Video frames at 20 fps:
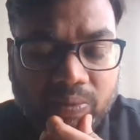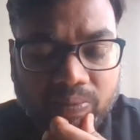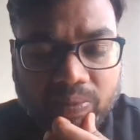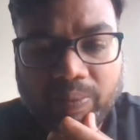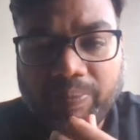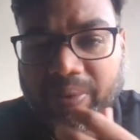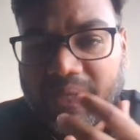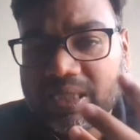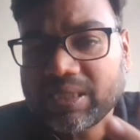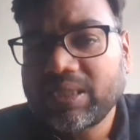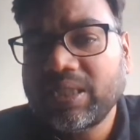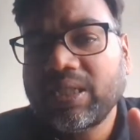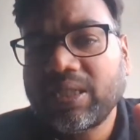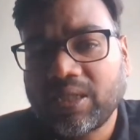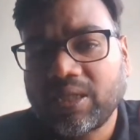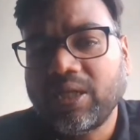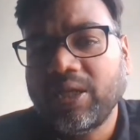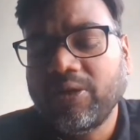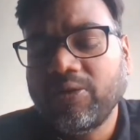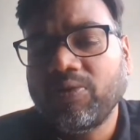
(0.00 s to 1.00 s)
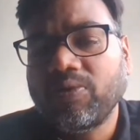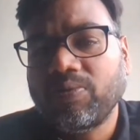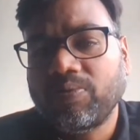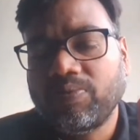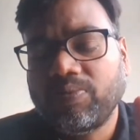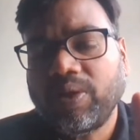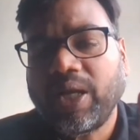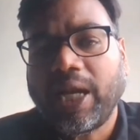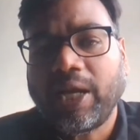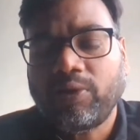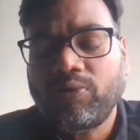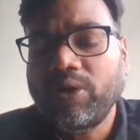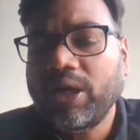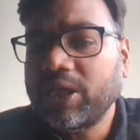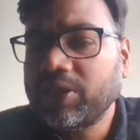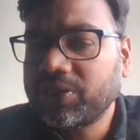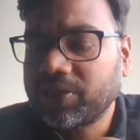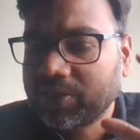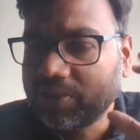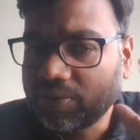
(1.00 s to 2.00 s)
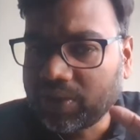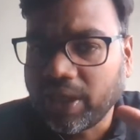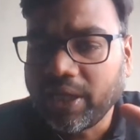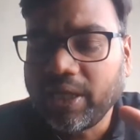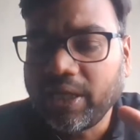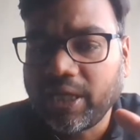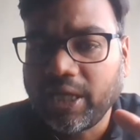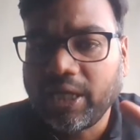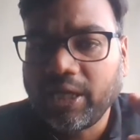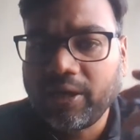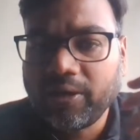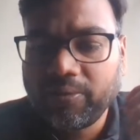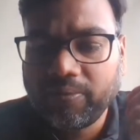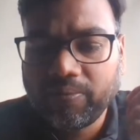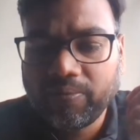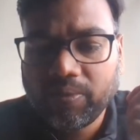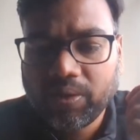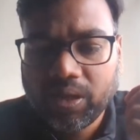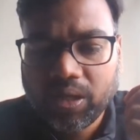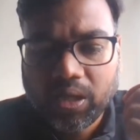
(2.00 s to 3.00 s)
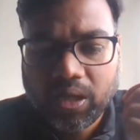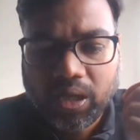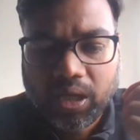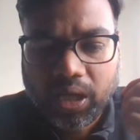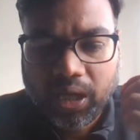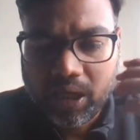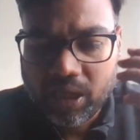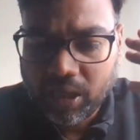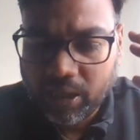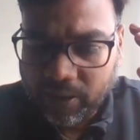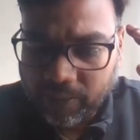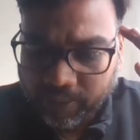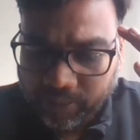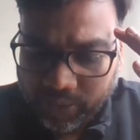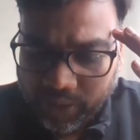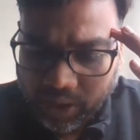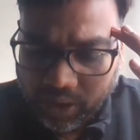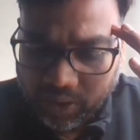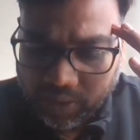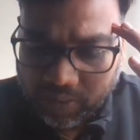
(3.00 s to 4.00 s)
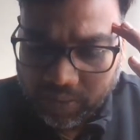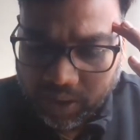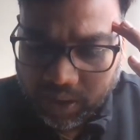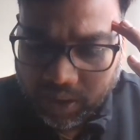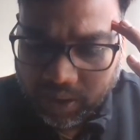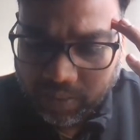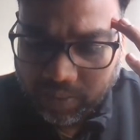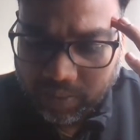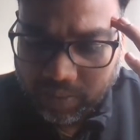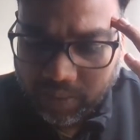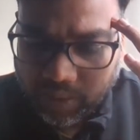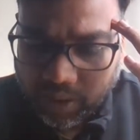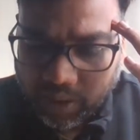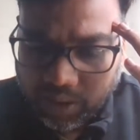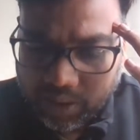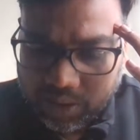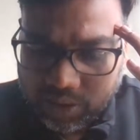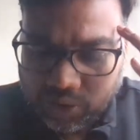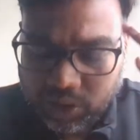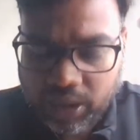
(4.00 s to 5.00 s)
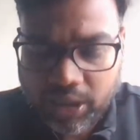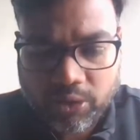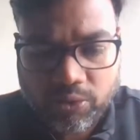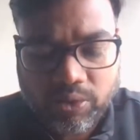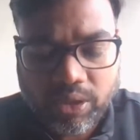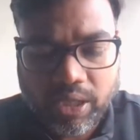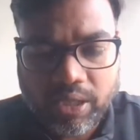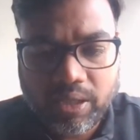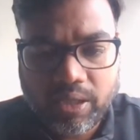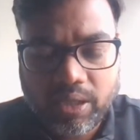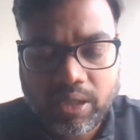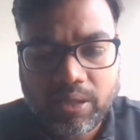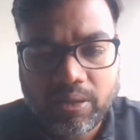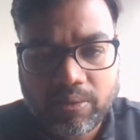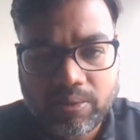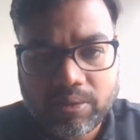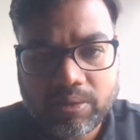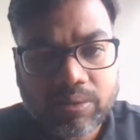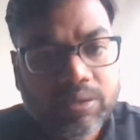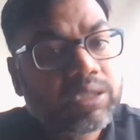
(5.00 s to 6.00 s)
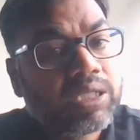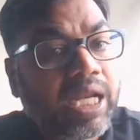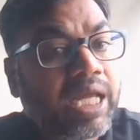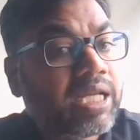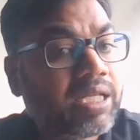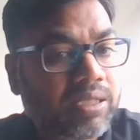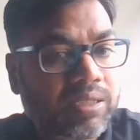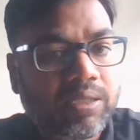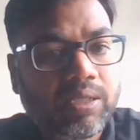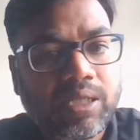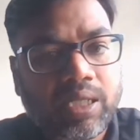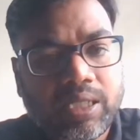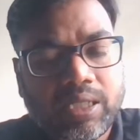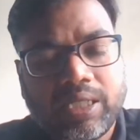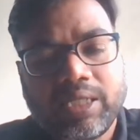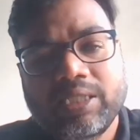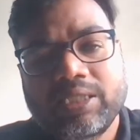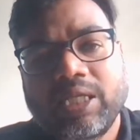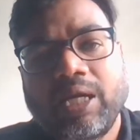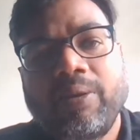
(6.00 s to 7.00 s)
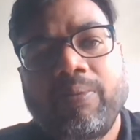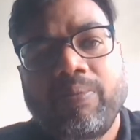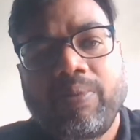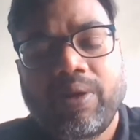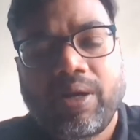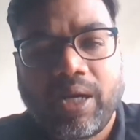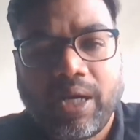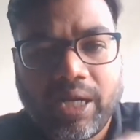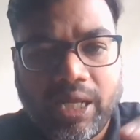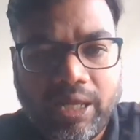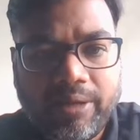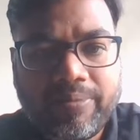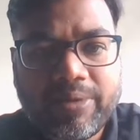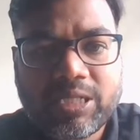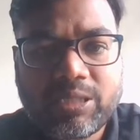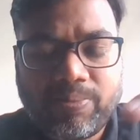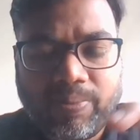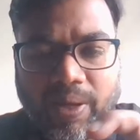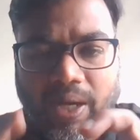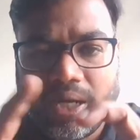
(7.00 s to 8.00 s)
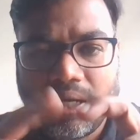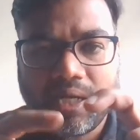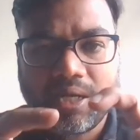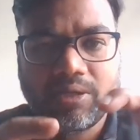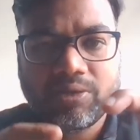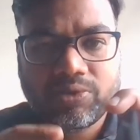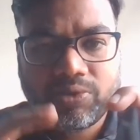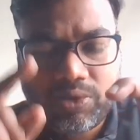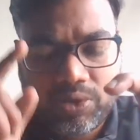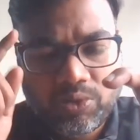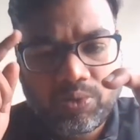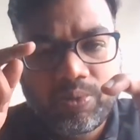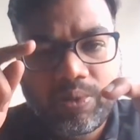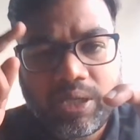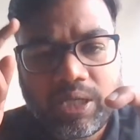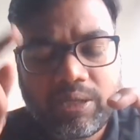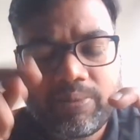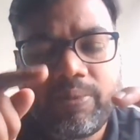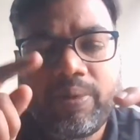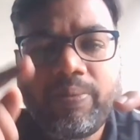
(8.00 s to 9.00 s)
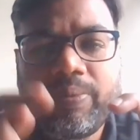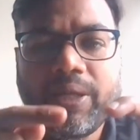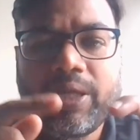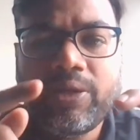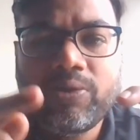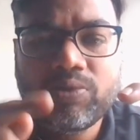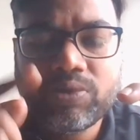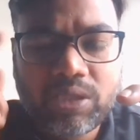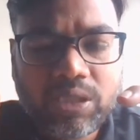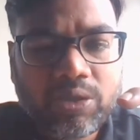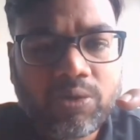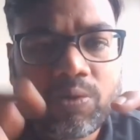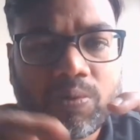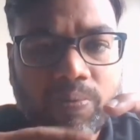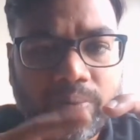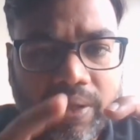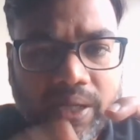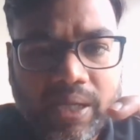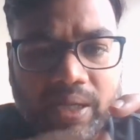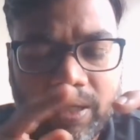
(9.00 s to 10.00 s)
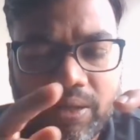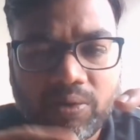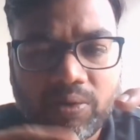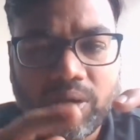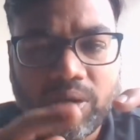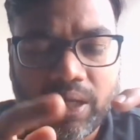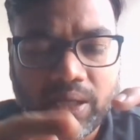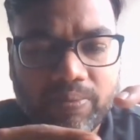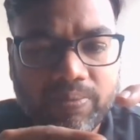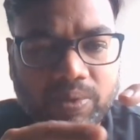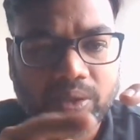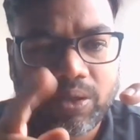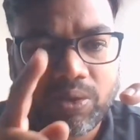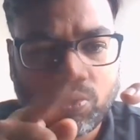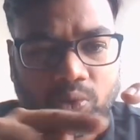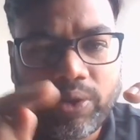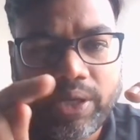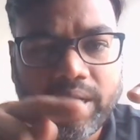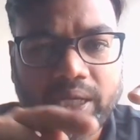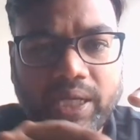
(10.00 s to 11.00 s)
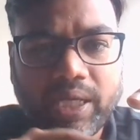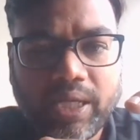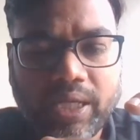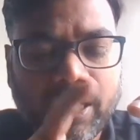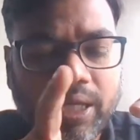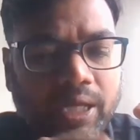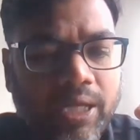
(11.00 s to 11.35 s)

basic calculation thinking, so that you can, it's like example, like image pattern. So it will be using your brain, okay, quickly,